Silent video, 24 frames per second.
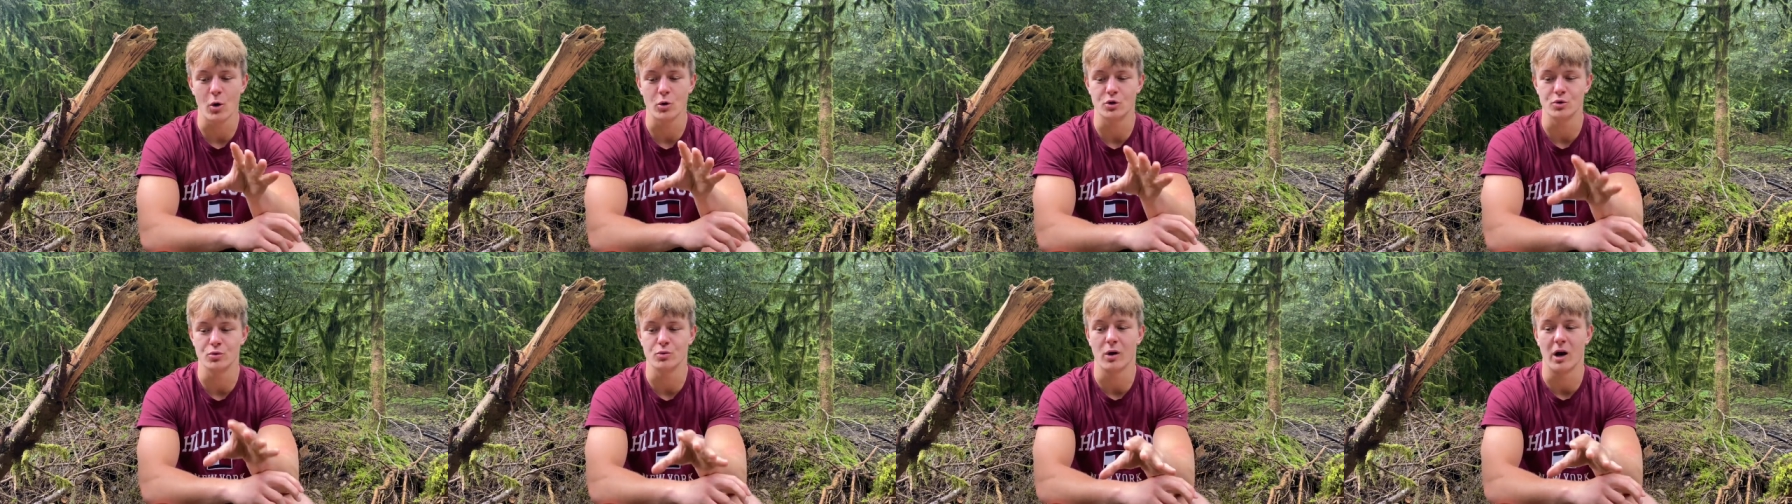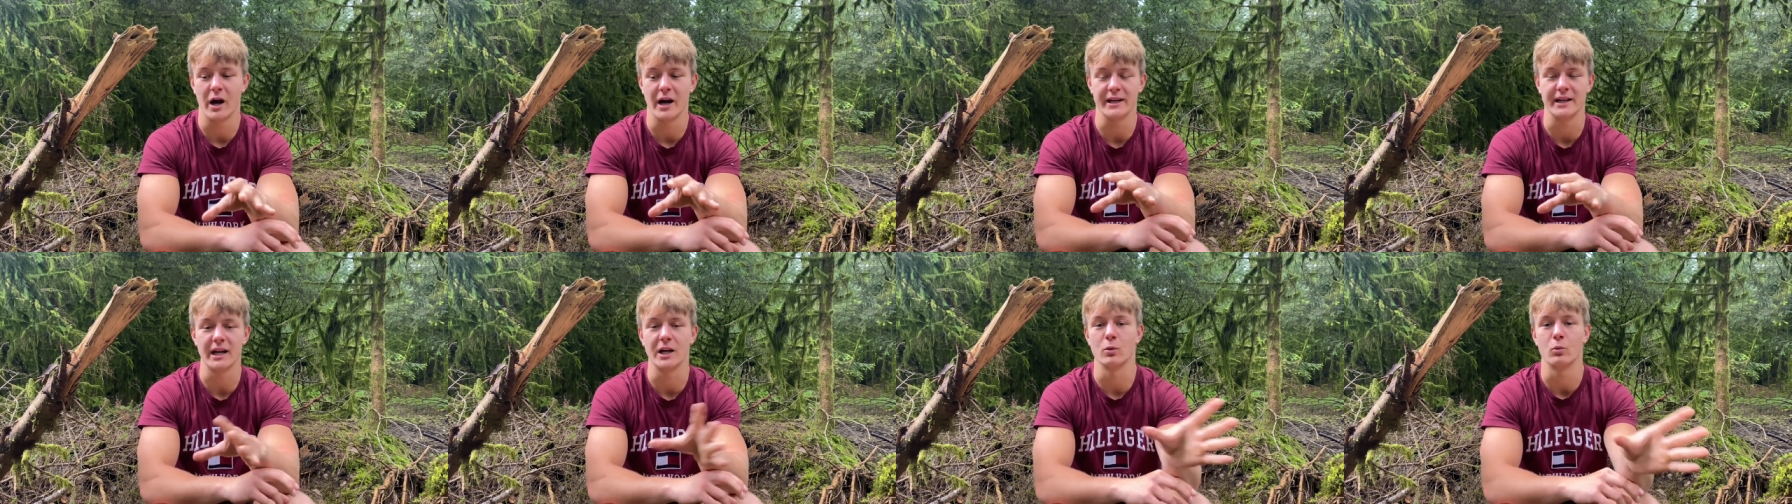do
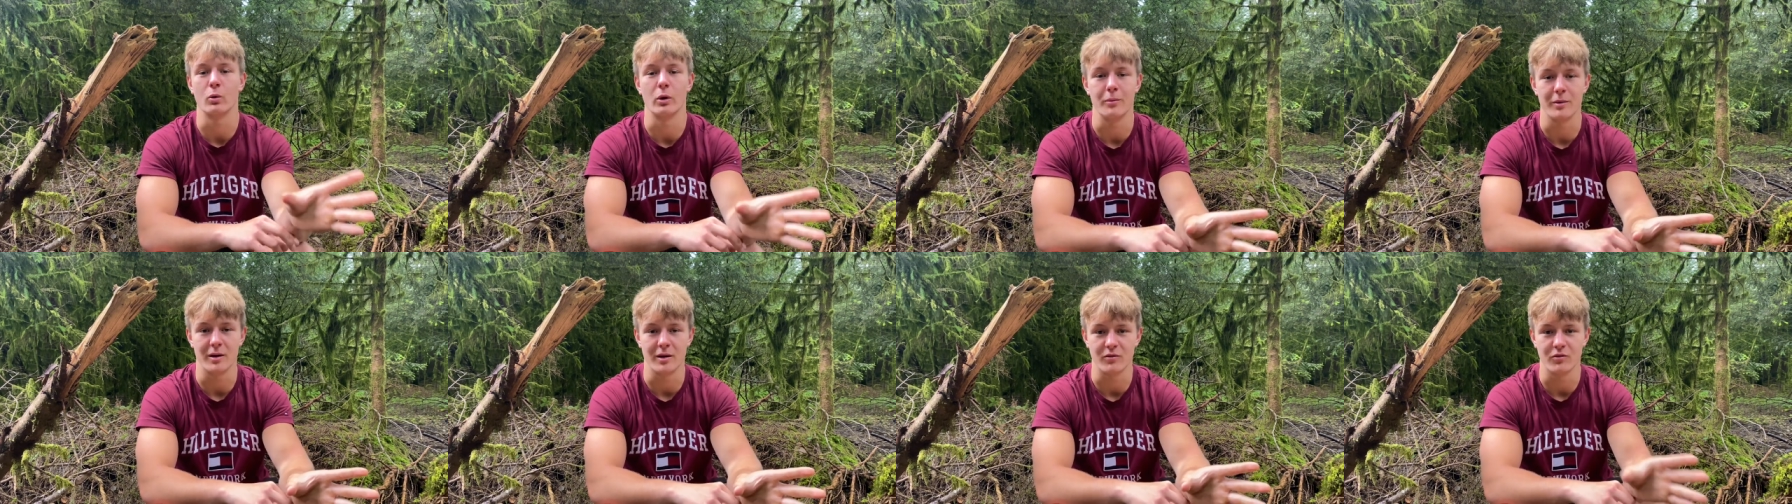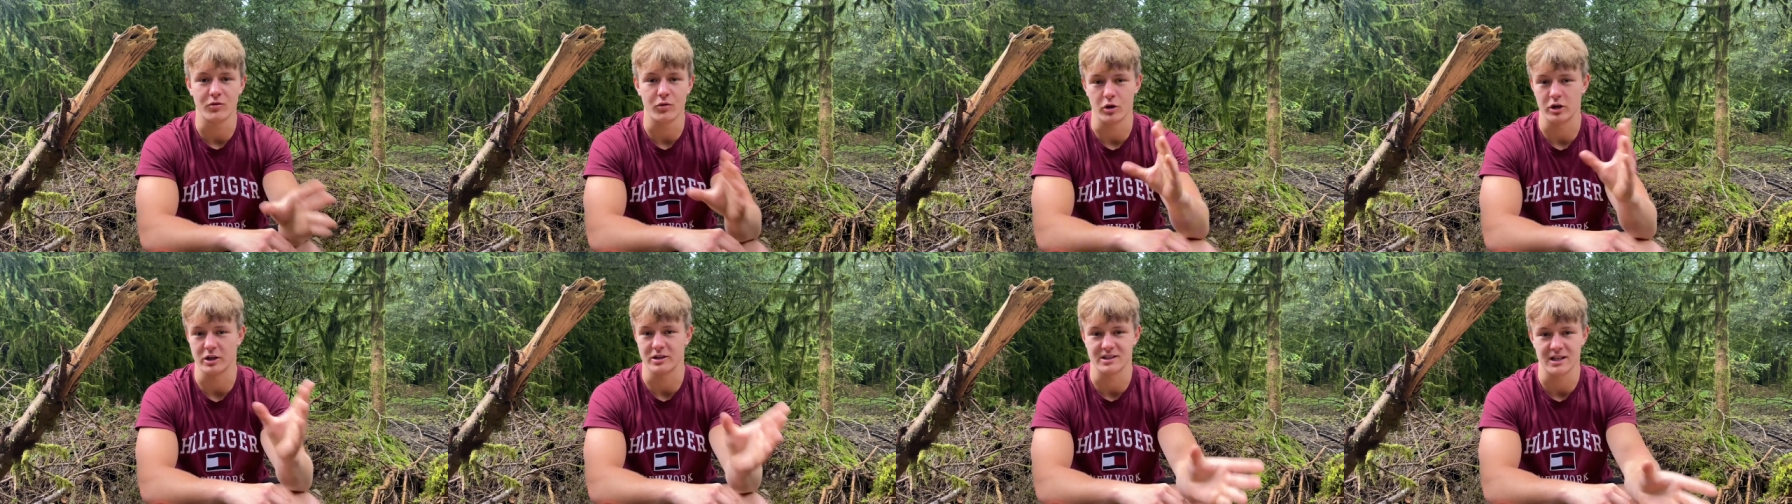I get women,
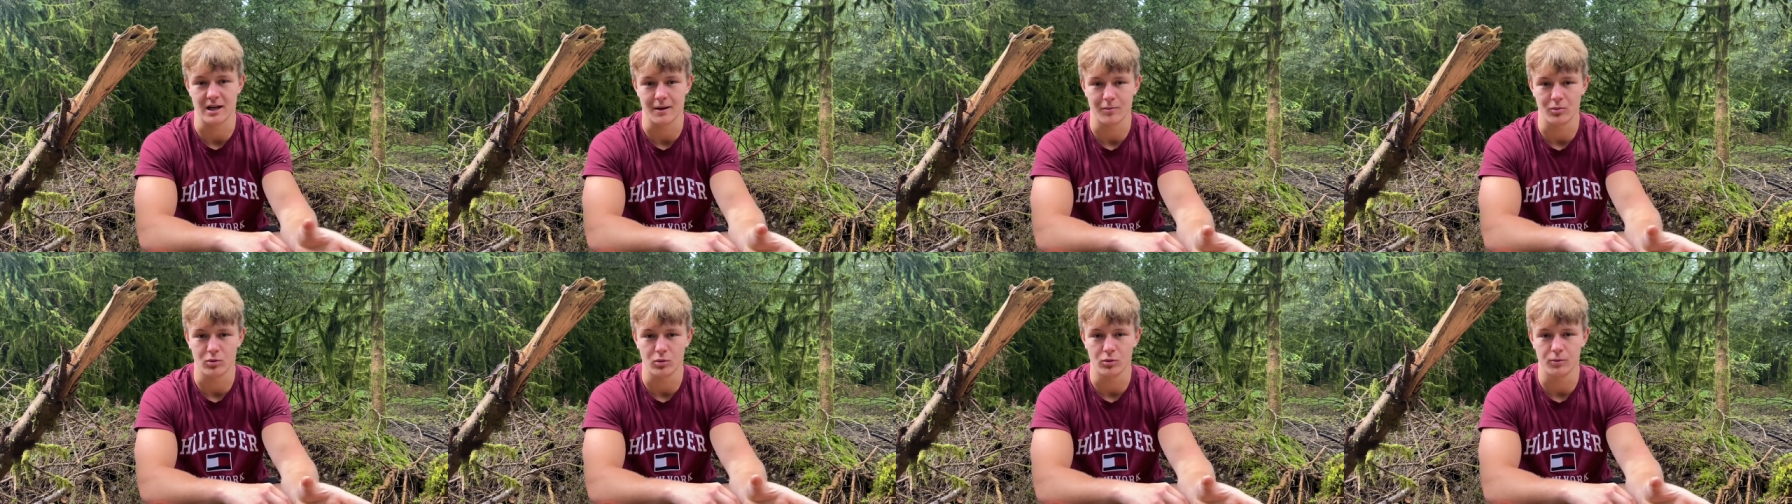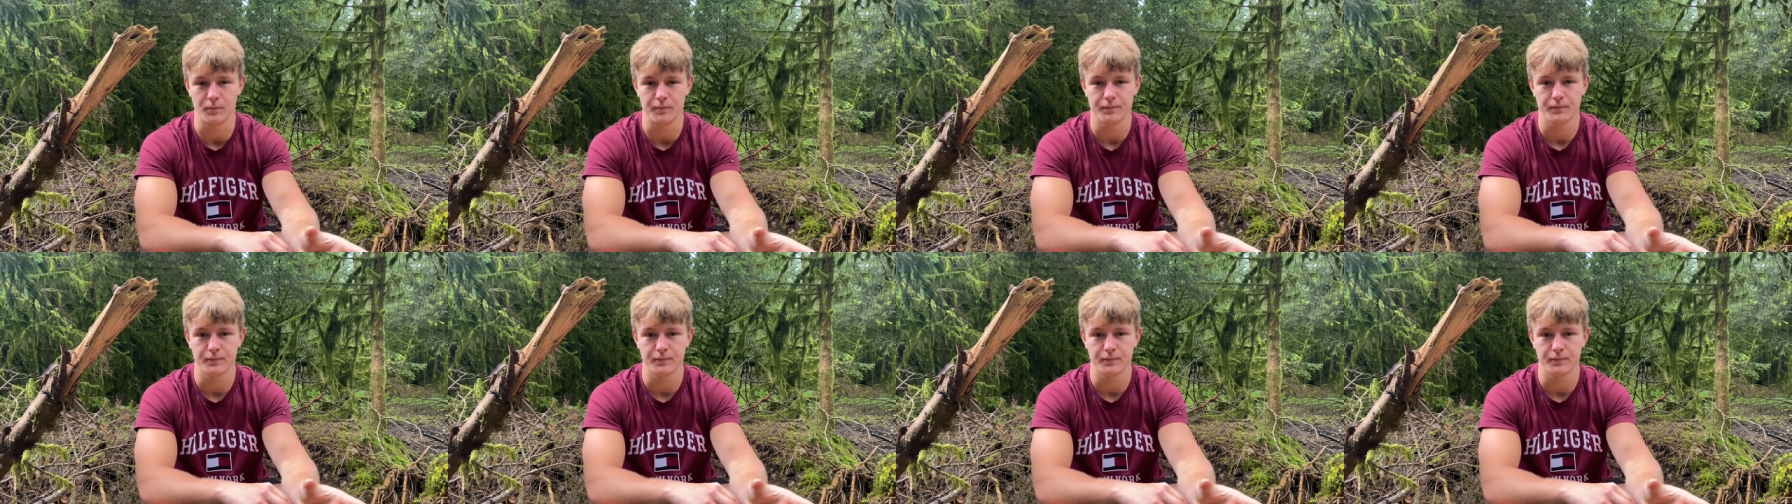for example?